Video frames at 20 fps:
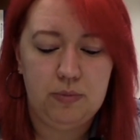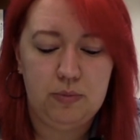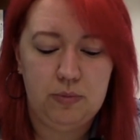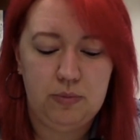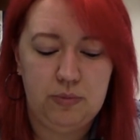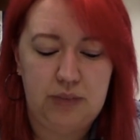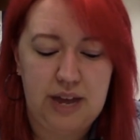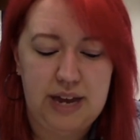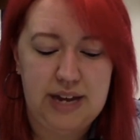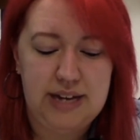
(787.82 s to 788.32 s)

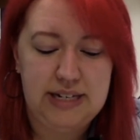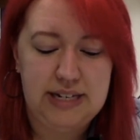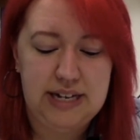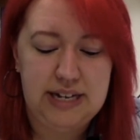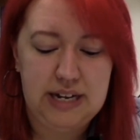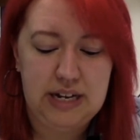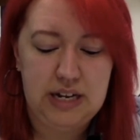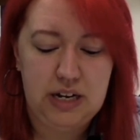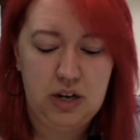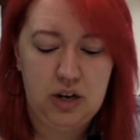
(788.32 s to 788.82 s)
They
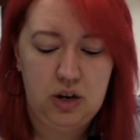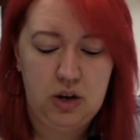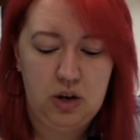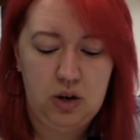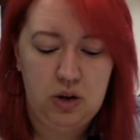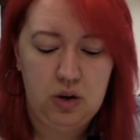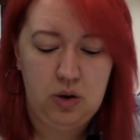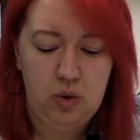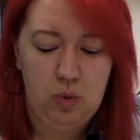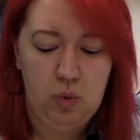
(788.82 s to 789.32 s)
did
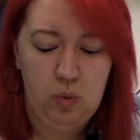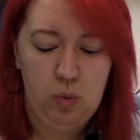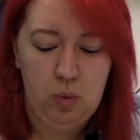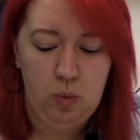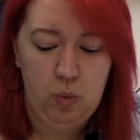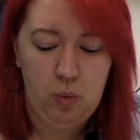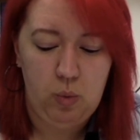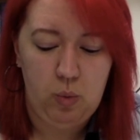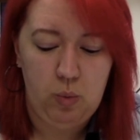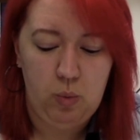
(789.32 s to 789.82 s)

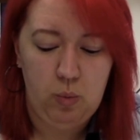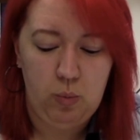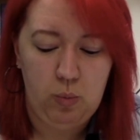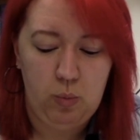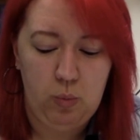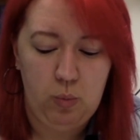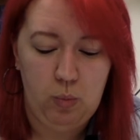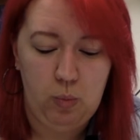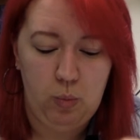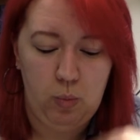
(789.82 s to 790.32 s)

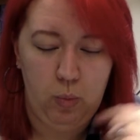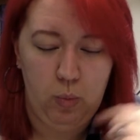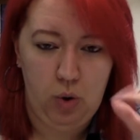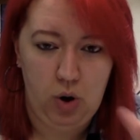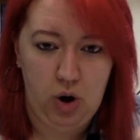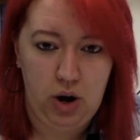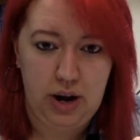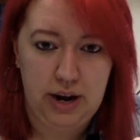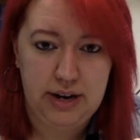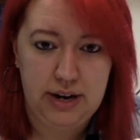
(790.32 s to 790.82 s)

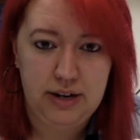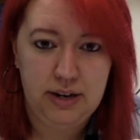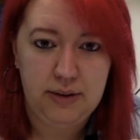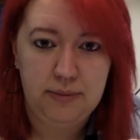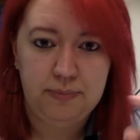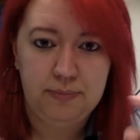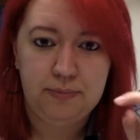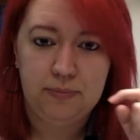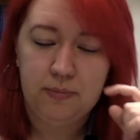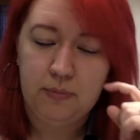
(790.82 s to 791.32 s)
one
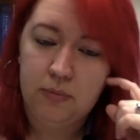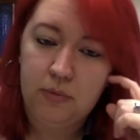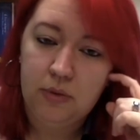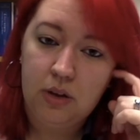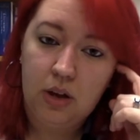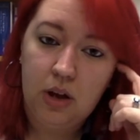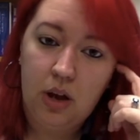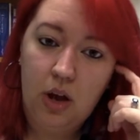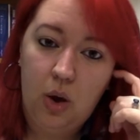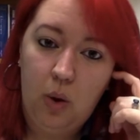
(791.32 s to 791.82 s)

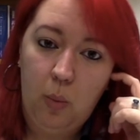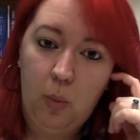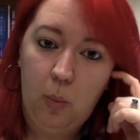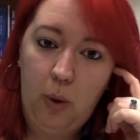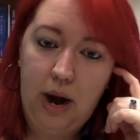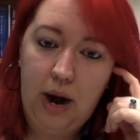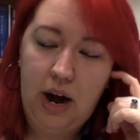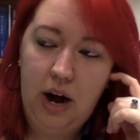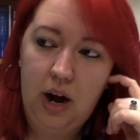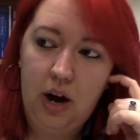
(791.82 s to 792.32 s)

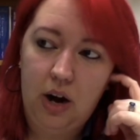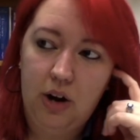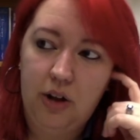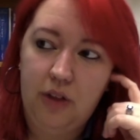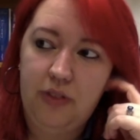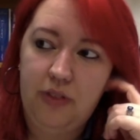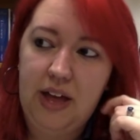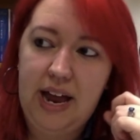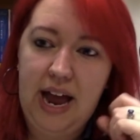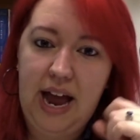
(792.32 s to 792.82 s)
where
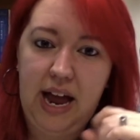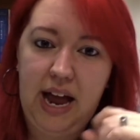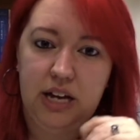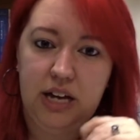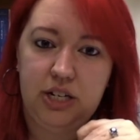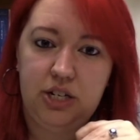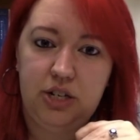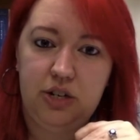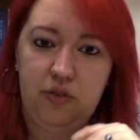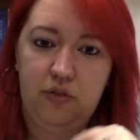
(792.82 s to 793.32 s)
they
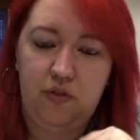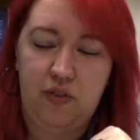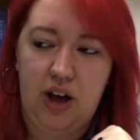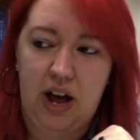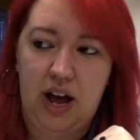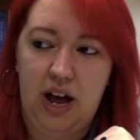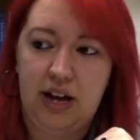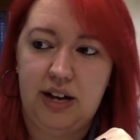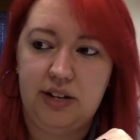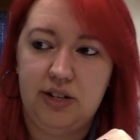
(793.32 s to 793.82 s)
had to
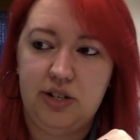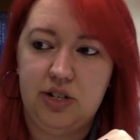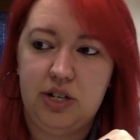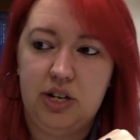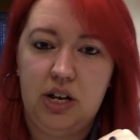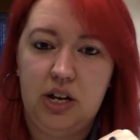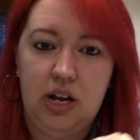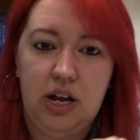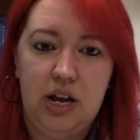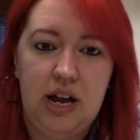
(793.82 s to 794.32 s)
find
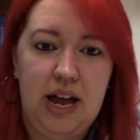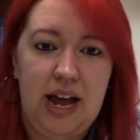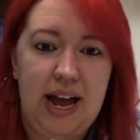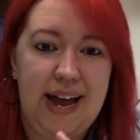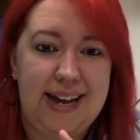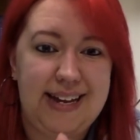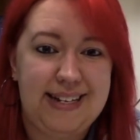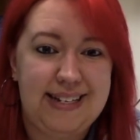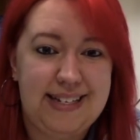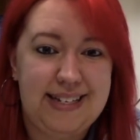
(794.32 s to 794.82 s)

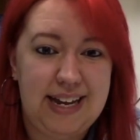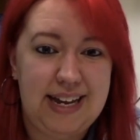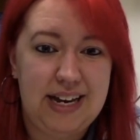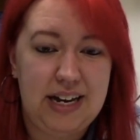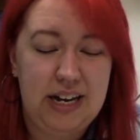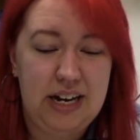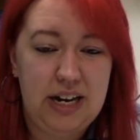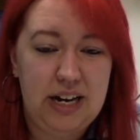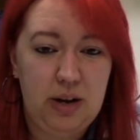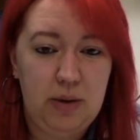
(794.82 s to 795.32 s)
a
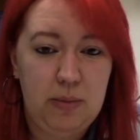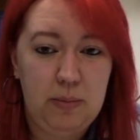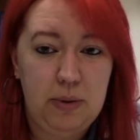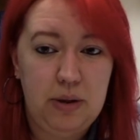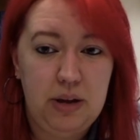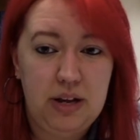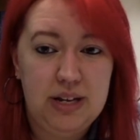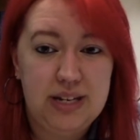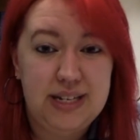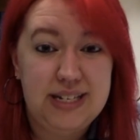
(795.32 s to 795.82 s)
synonym
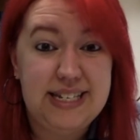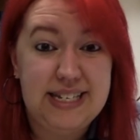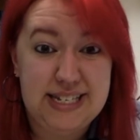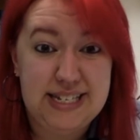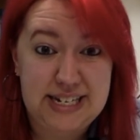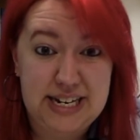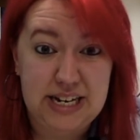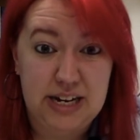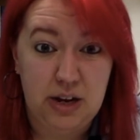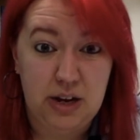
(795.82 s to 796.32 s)

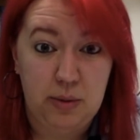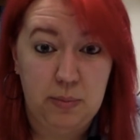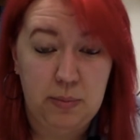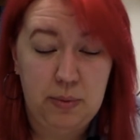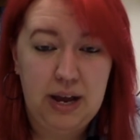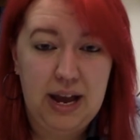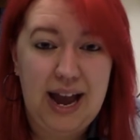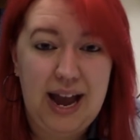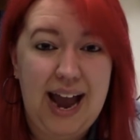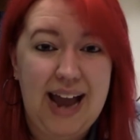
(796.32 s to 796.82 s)

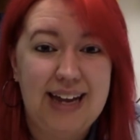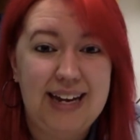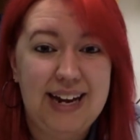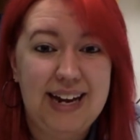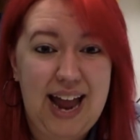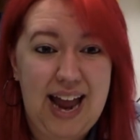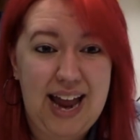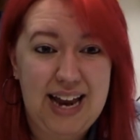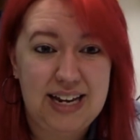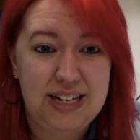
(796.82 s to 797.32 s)
stem and
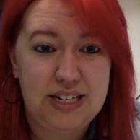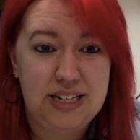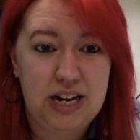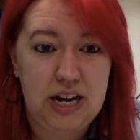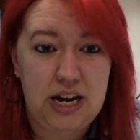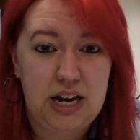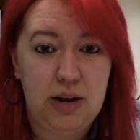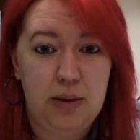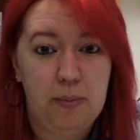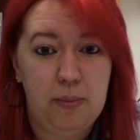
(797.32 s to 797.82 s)
an
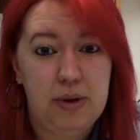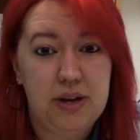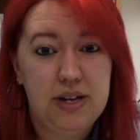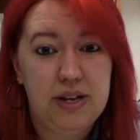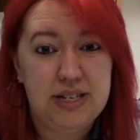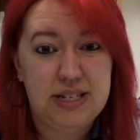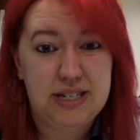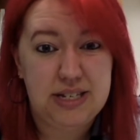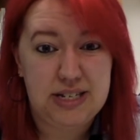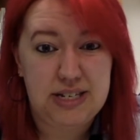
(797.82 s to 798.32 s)
antonym
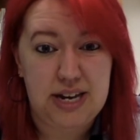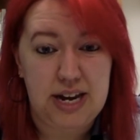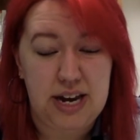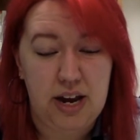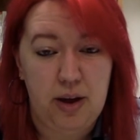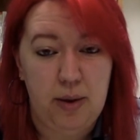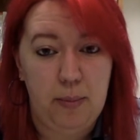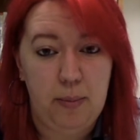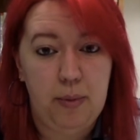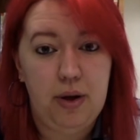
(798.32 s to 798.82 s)

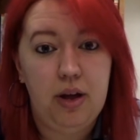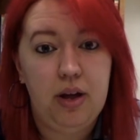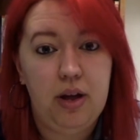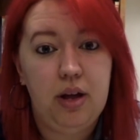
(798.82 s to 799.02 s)
stem